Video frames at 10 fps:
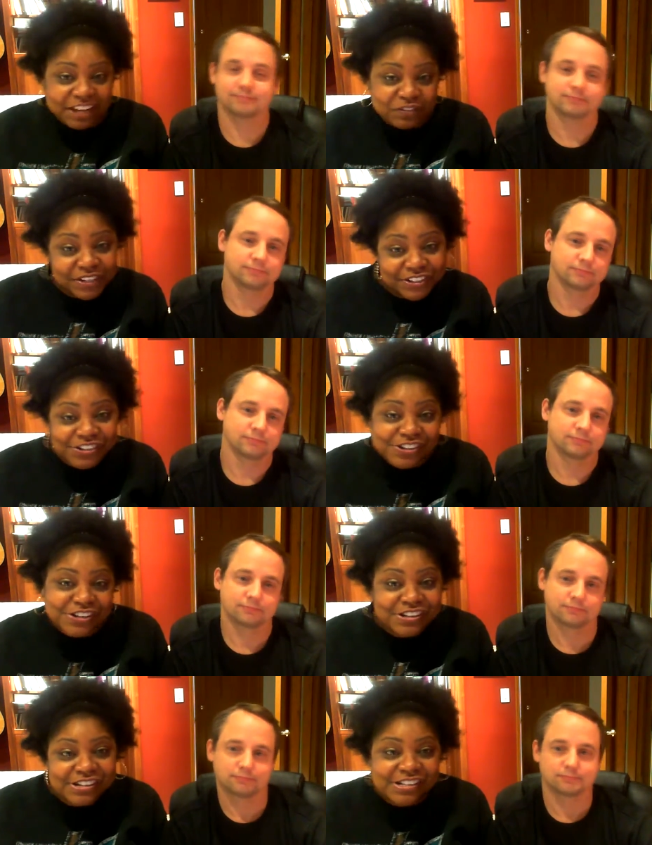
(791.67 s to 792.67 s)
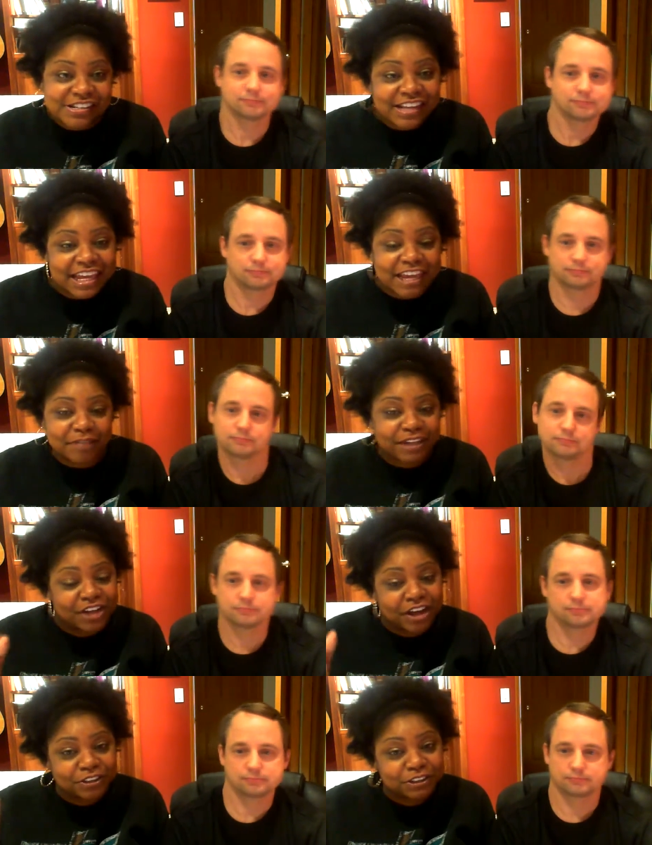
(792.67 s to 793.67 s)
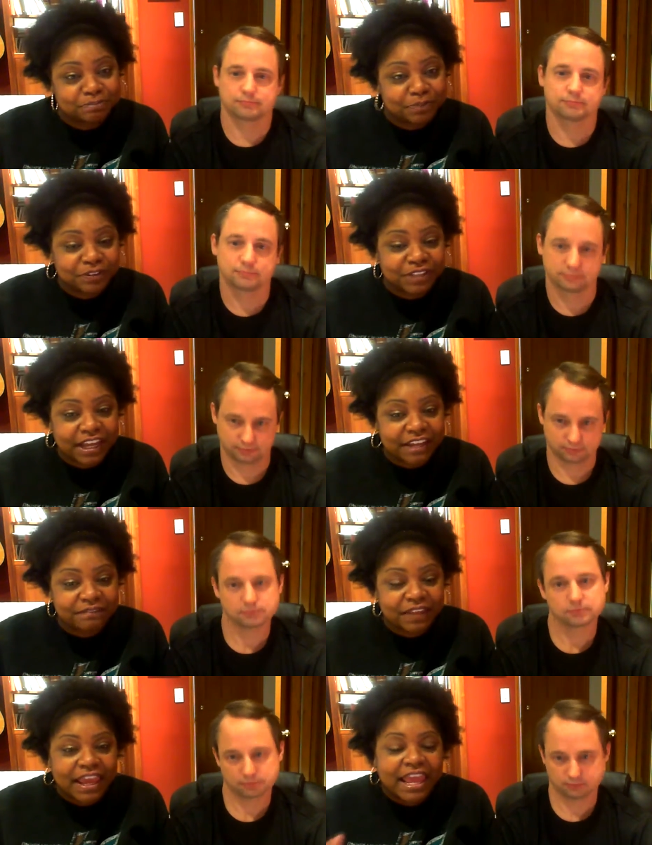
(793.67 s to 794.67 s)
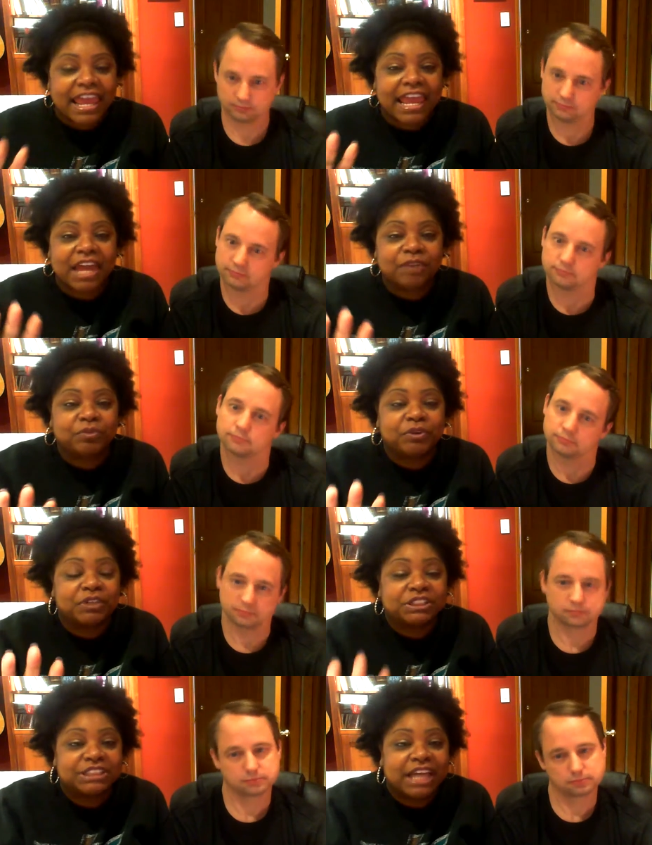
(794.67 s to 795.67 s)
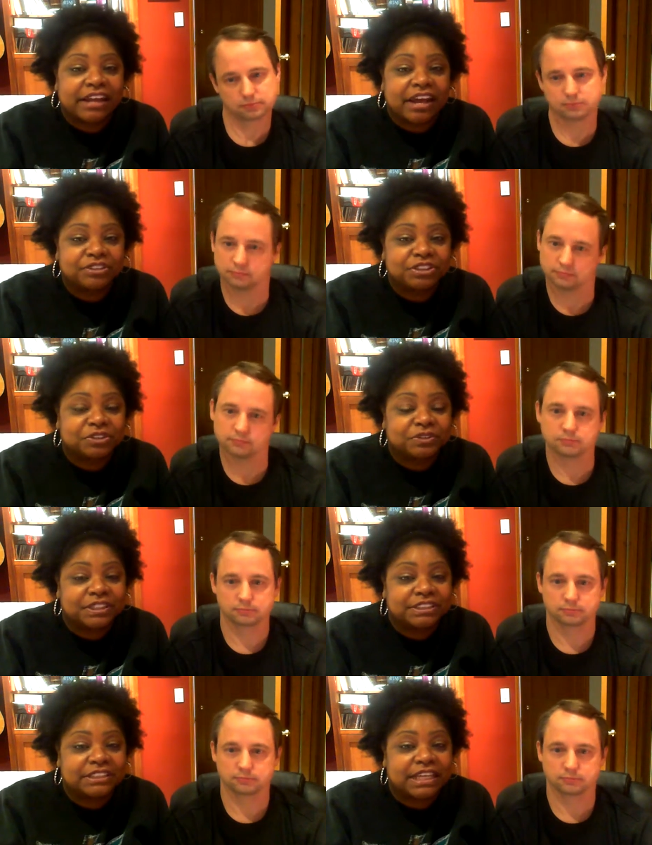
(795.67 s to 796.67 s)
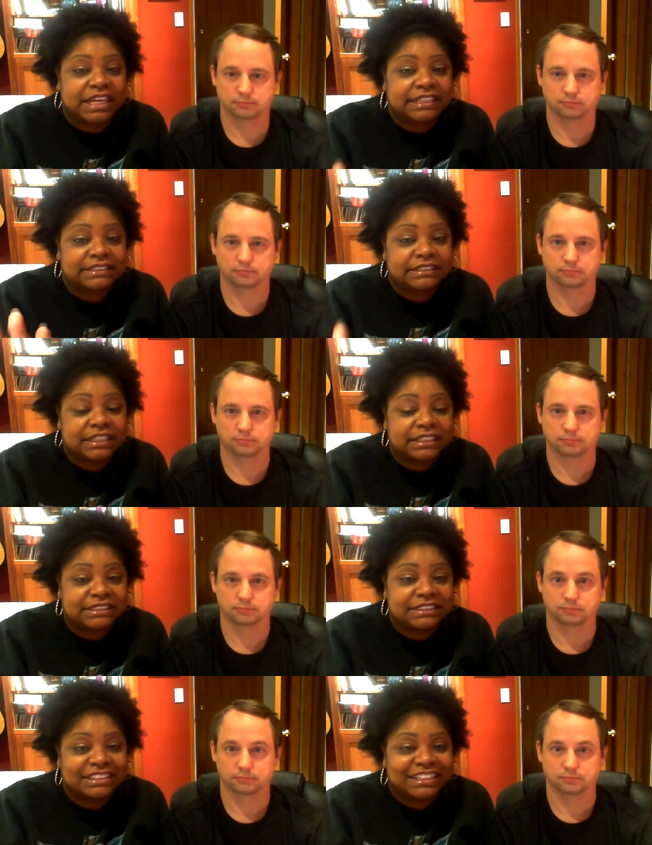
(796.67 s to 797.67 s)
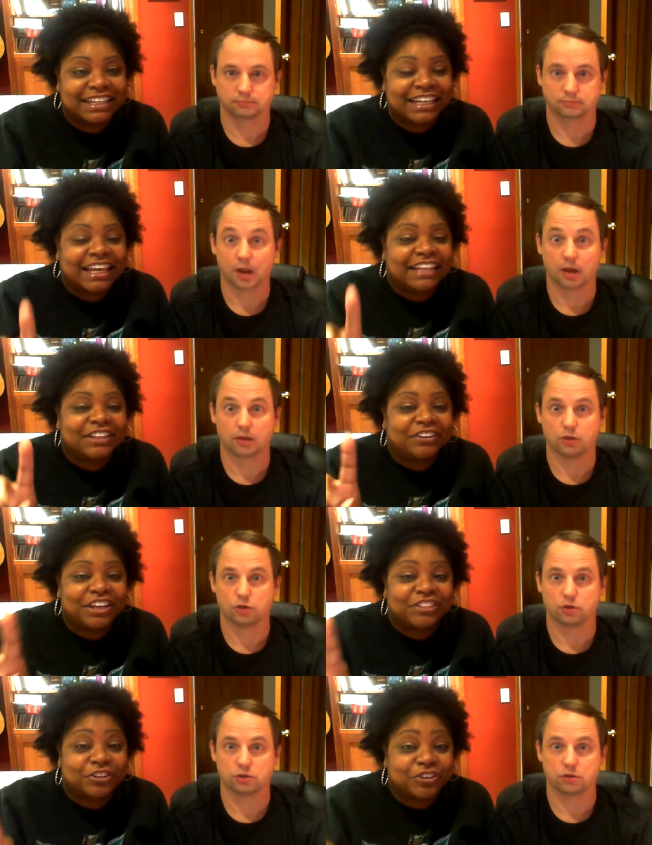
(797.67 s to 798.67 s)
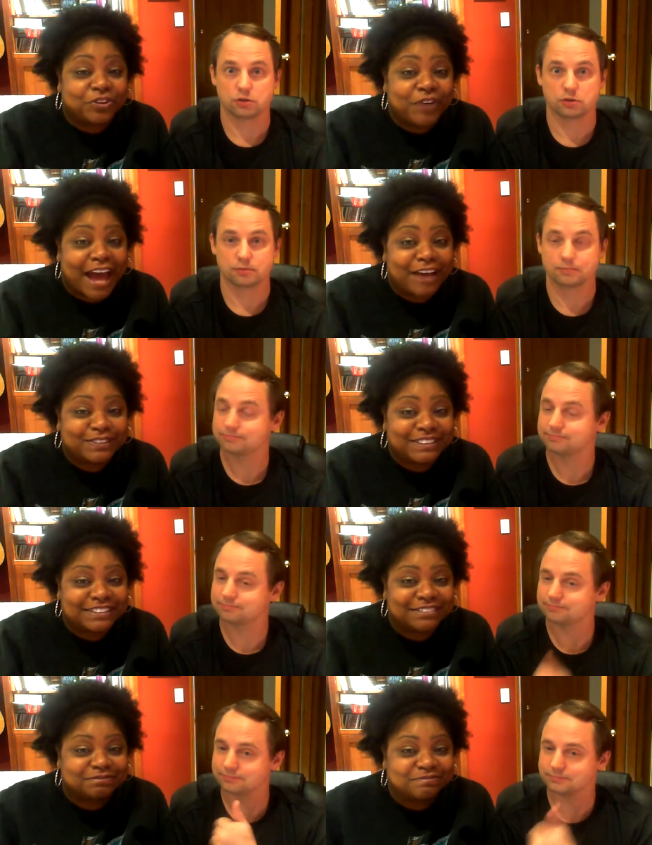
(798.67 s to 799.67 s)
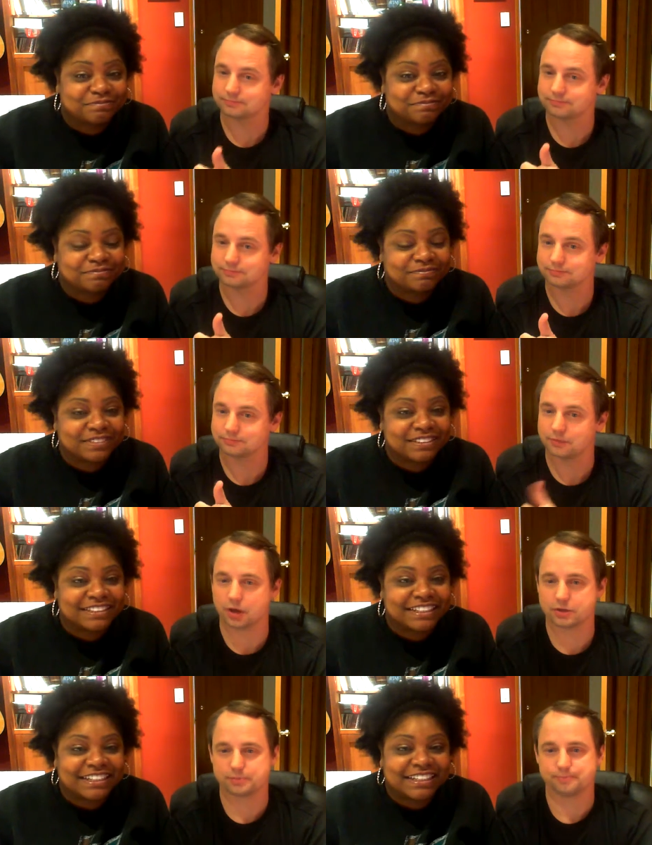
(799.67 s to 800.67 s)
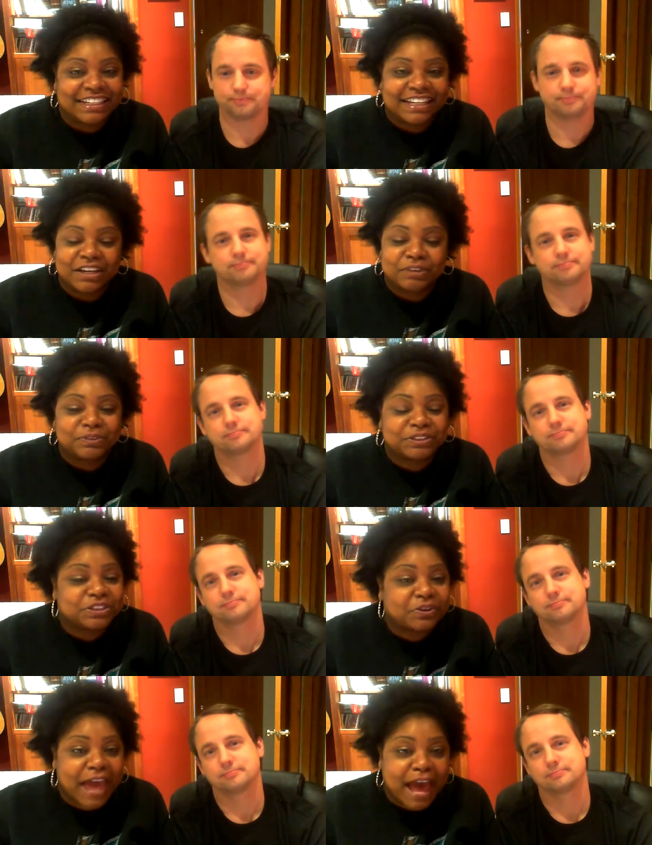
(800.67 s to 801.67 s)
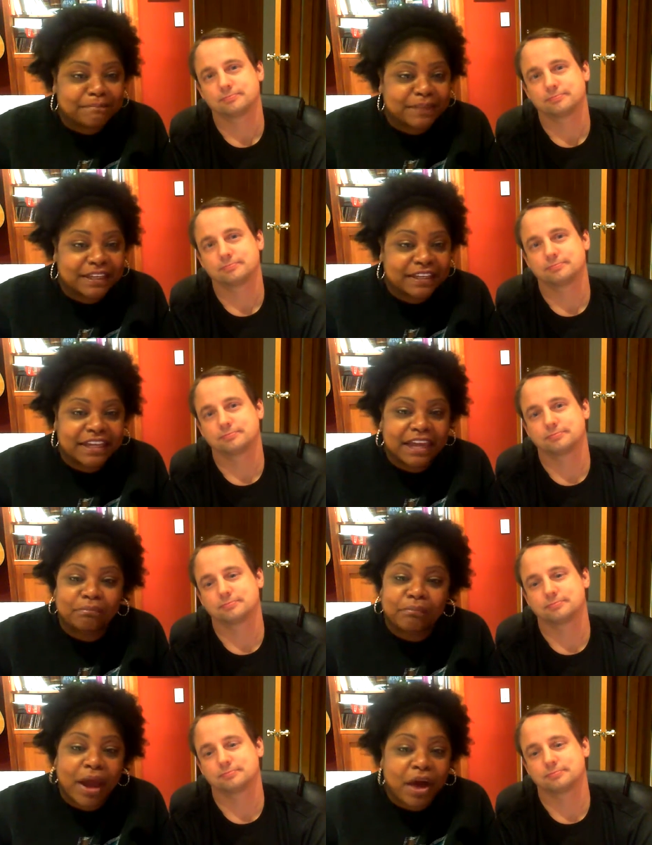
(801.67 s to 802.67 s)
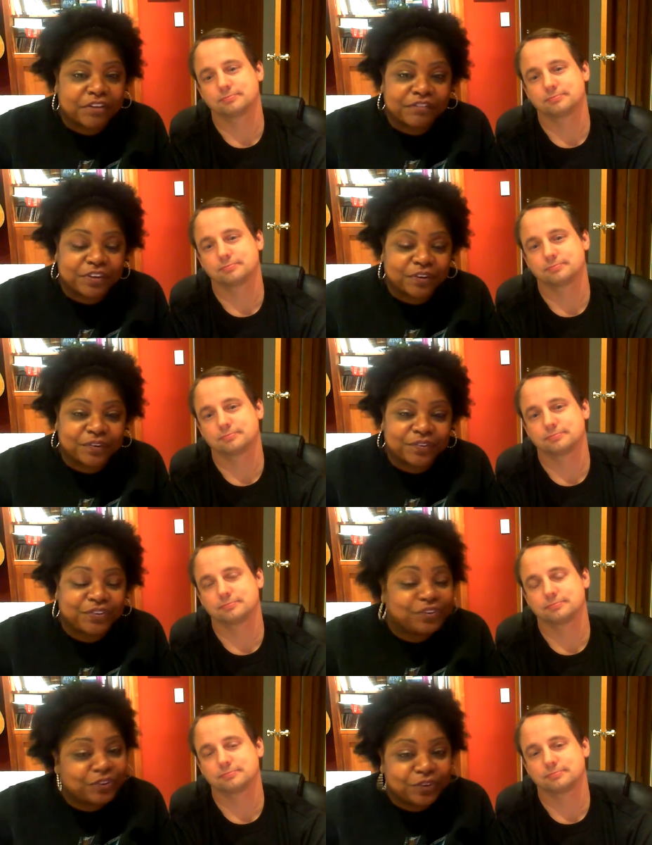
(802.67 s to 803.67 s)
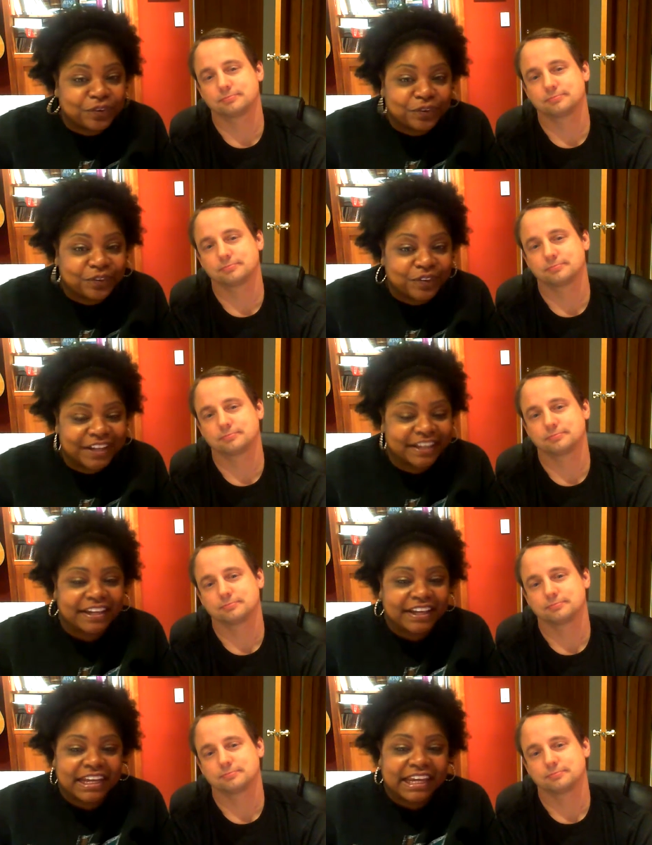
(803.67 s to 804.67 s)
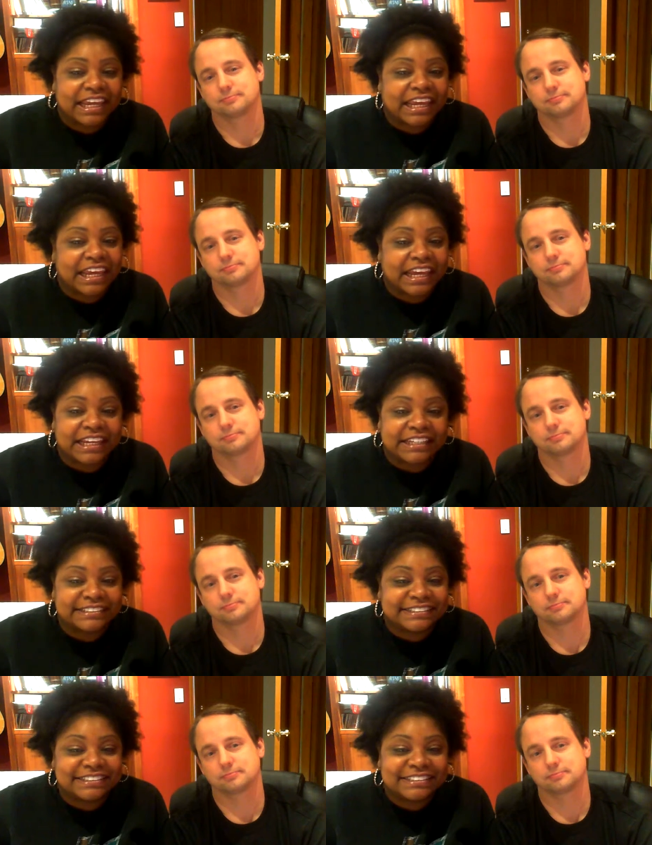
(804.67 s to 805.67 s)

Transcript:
Speaker 1: of winter, and my daughter's birthday. And we want to shout out to Chris and Sis they're in their new house. Awesome. We're so happy and proud of you too. And